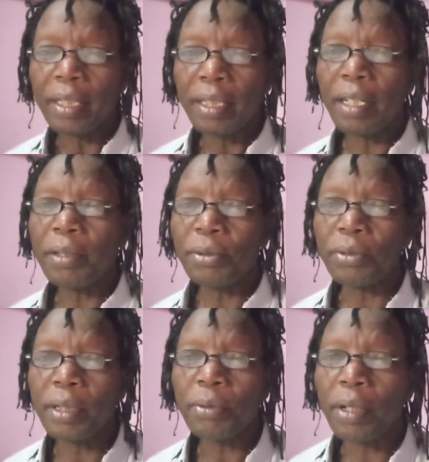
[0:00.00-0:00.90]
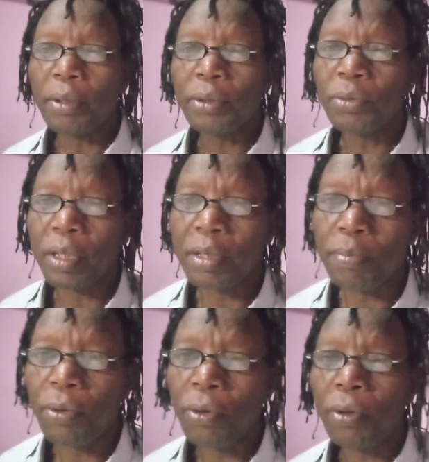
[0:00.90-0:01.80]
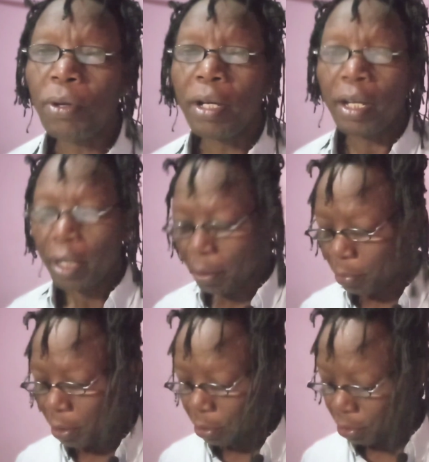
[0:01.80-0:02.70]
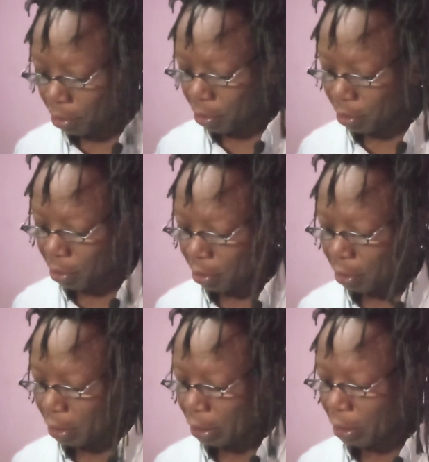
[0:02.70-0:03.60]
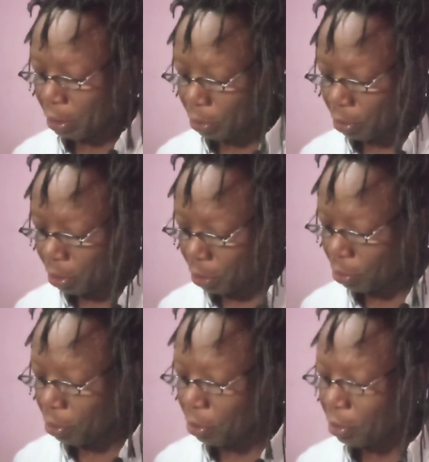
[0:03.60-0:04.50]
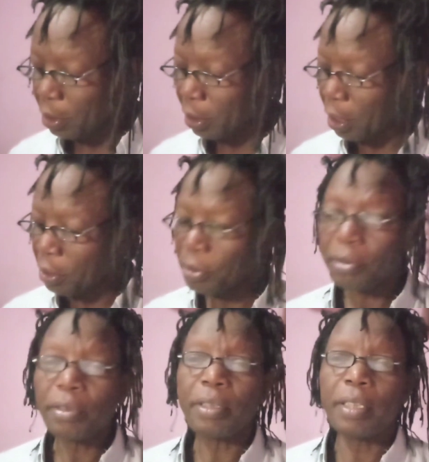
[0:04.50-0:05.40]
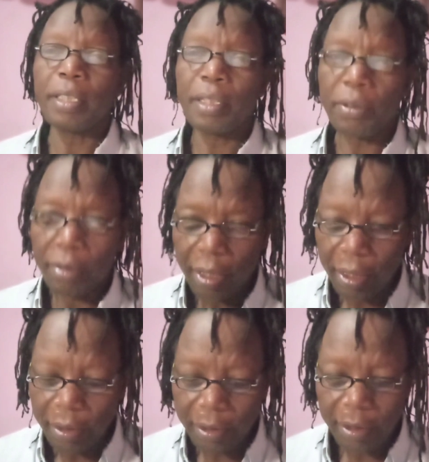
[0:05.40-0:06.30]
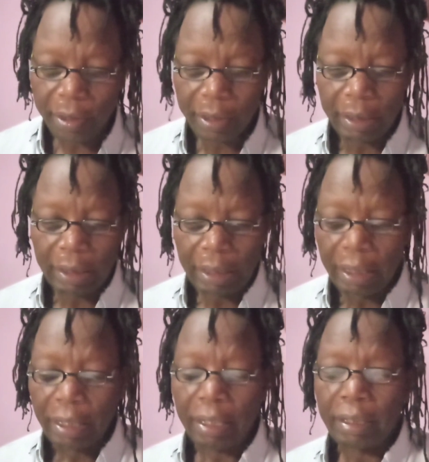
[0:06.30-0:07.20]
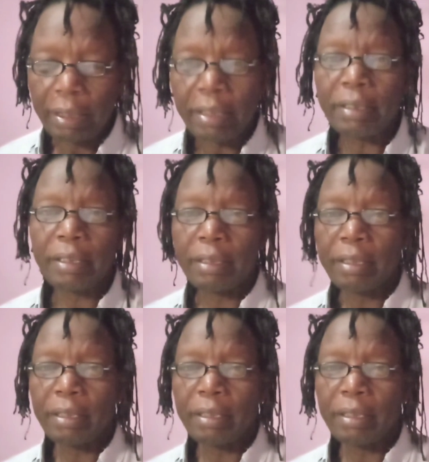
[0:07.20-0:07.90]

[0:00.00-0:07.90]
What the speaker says: Now today we are going to explore about the nucleon interactions in the nucleus, and this